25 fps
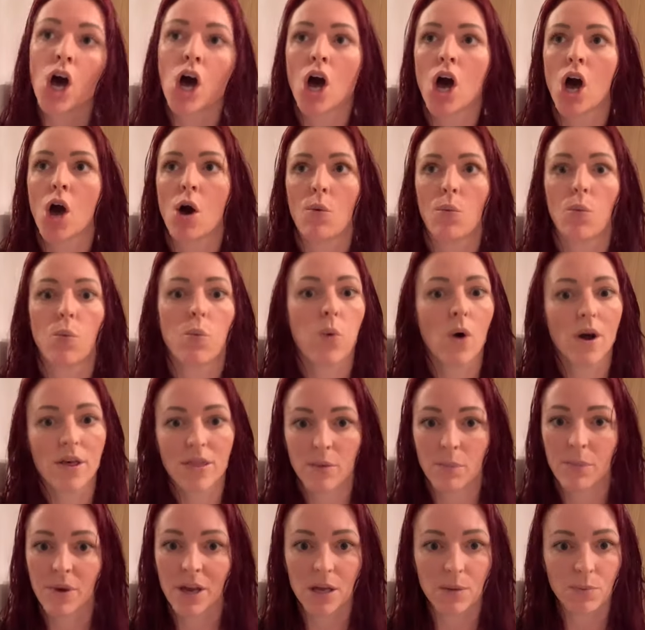whether
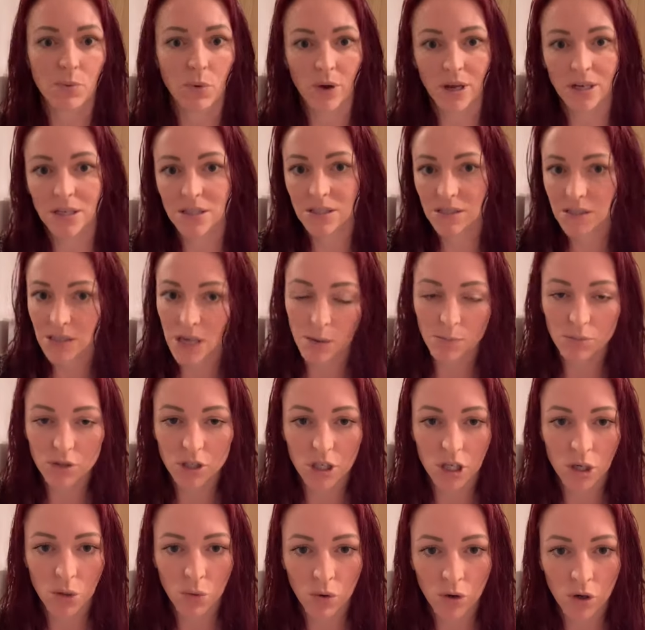people accept
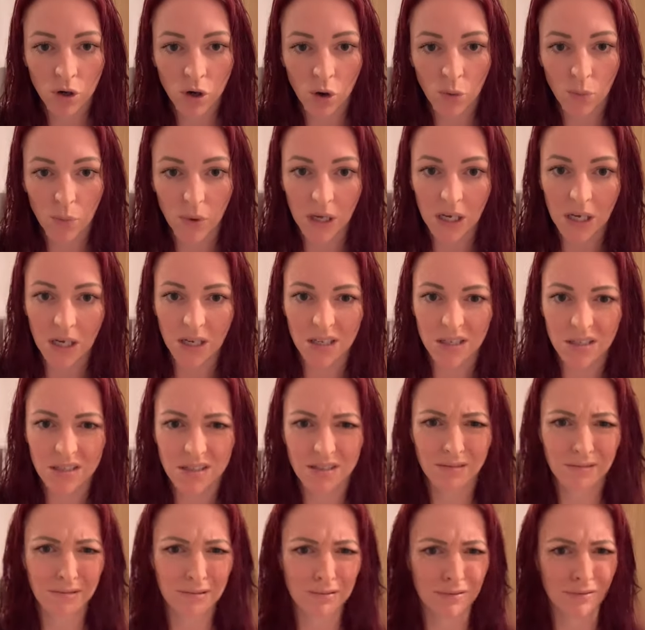you or not because,
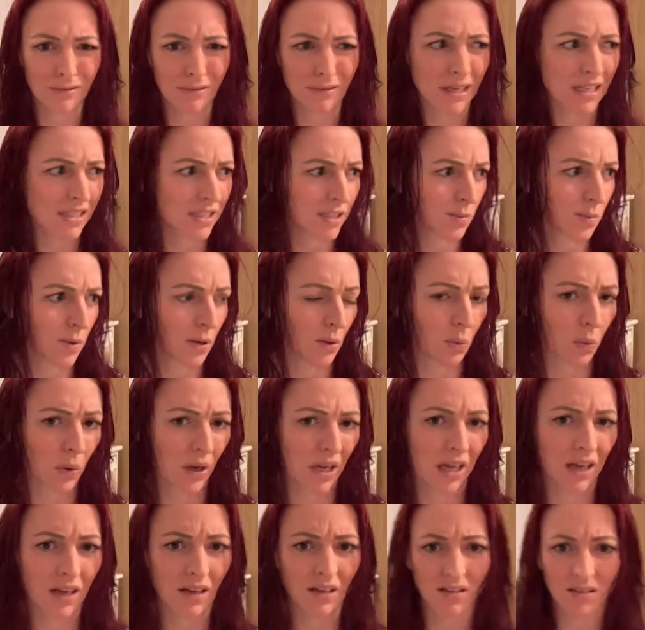oh, that's a bit
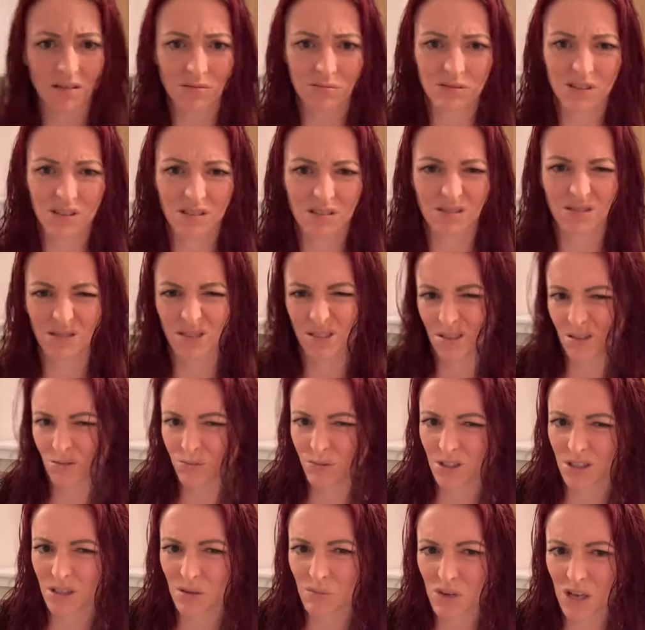weird. Well, what, what,
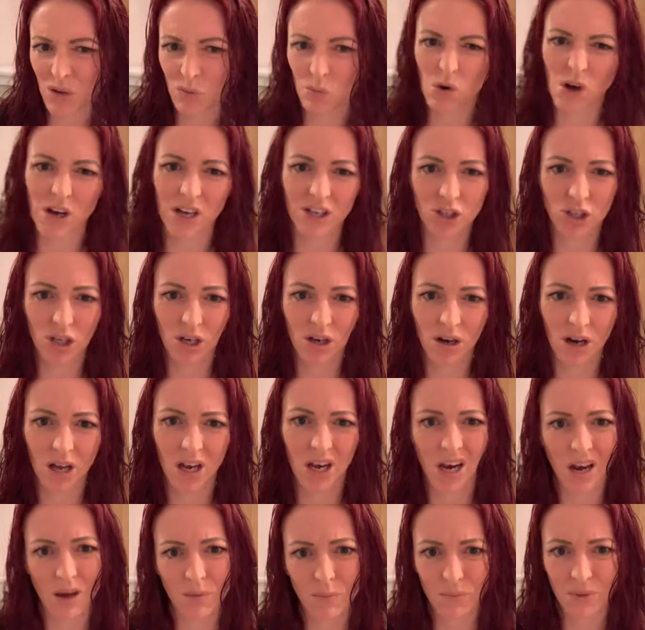do you mean? Why has she got a
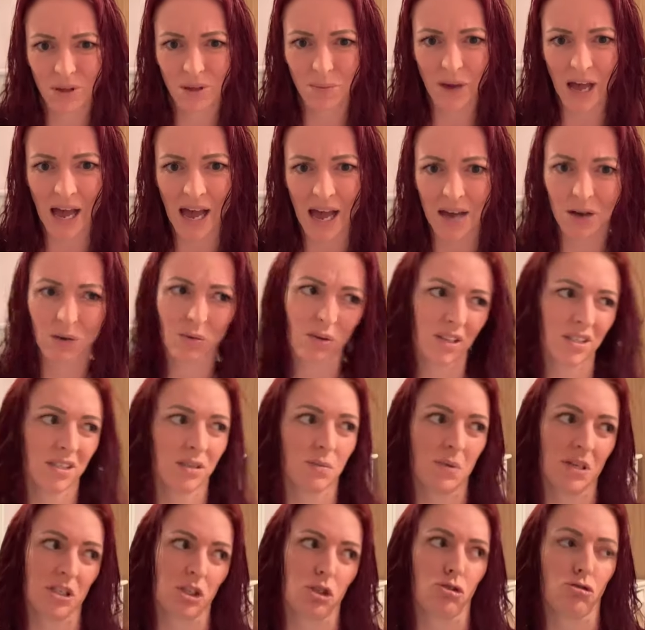lumpy back? Well, that's a
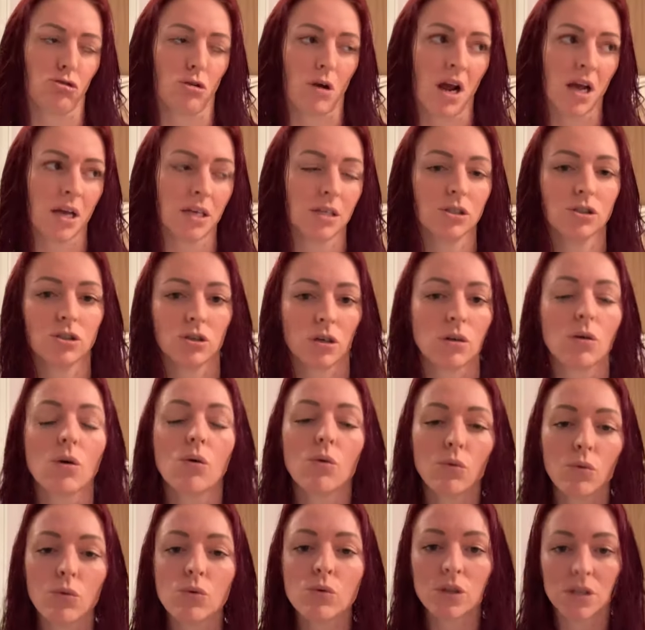bit strange. And
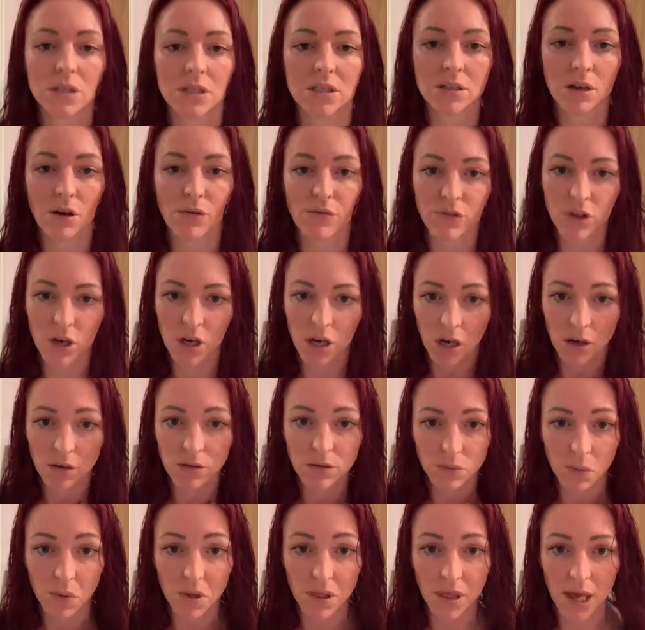all the stuff that goes
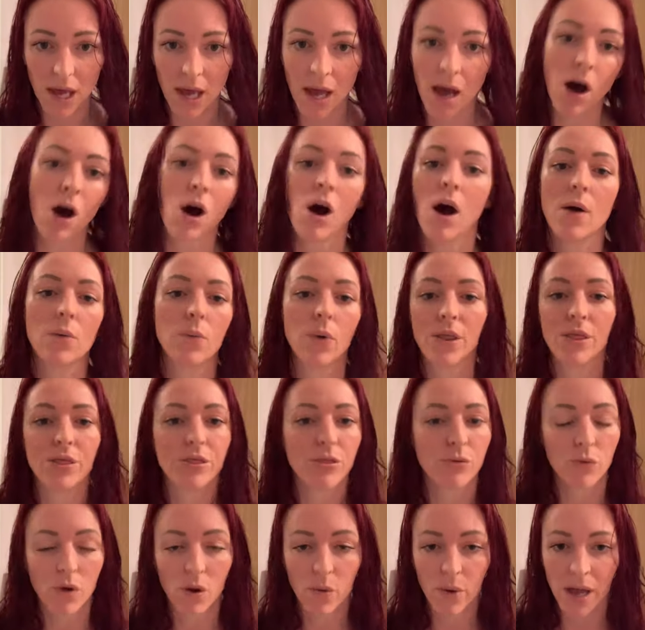with it. I went
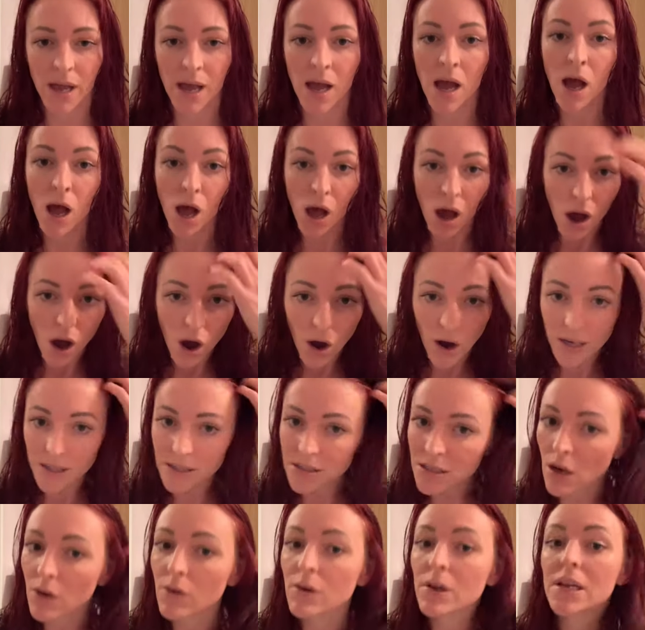through it. I
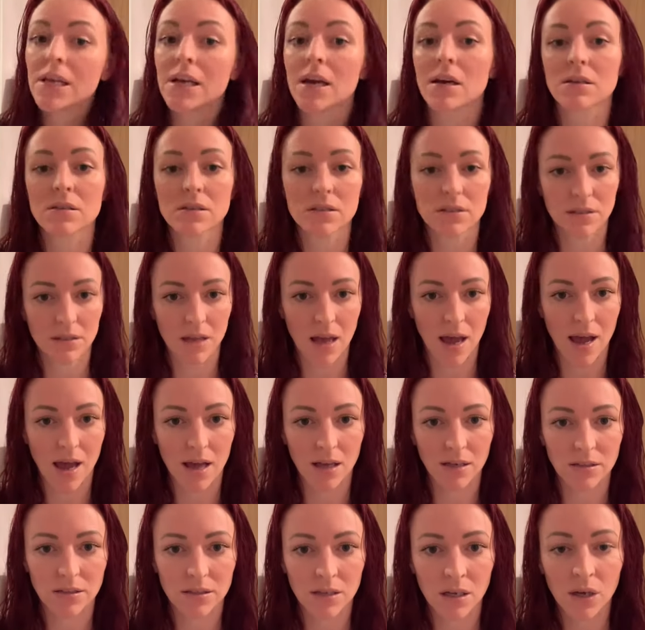totally
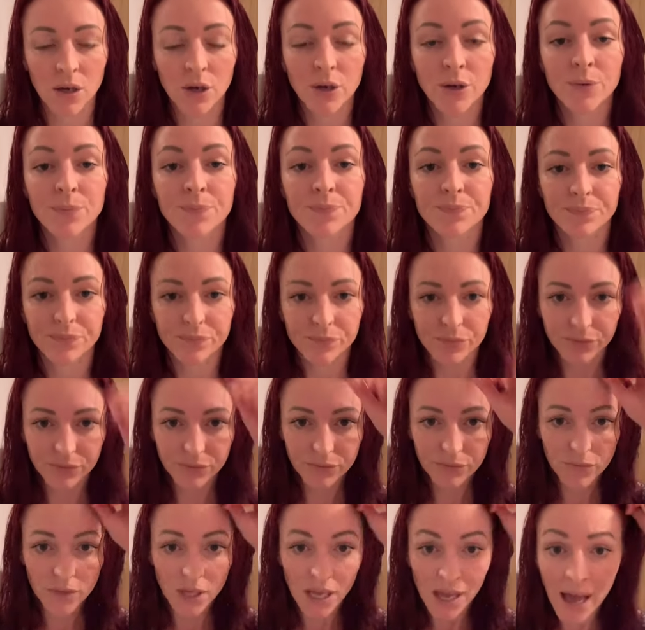understand
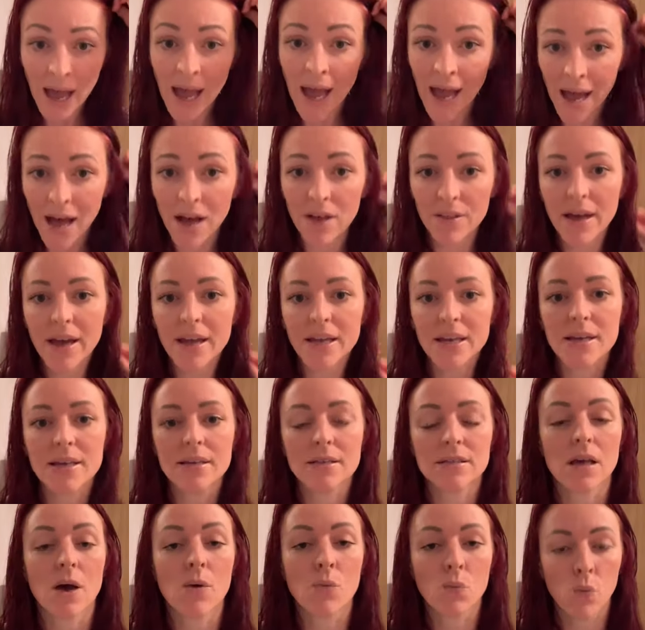how that is
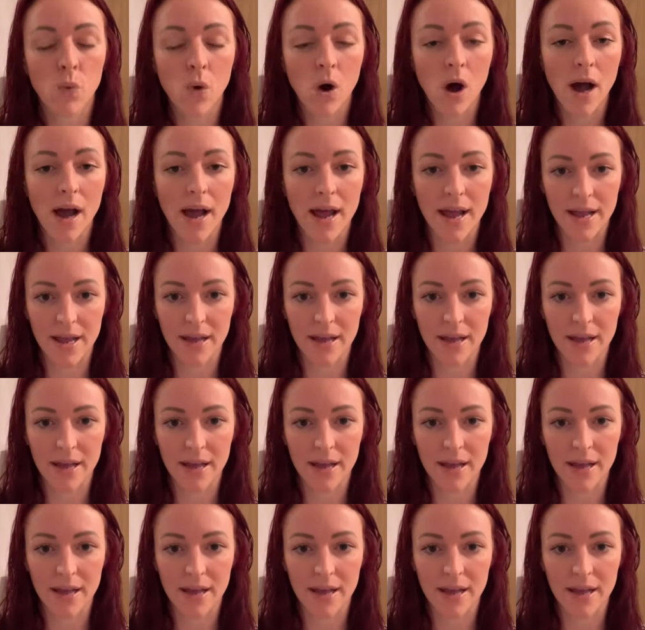and why it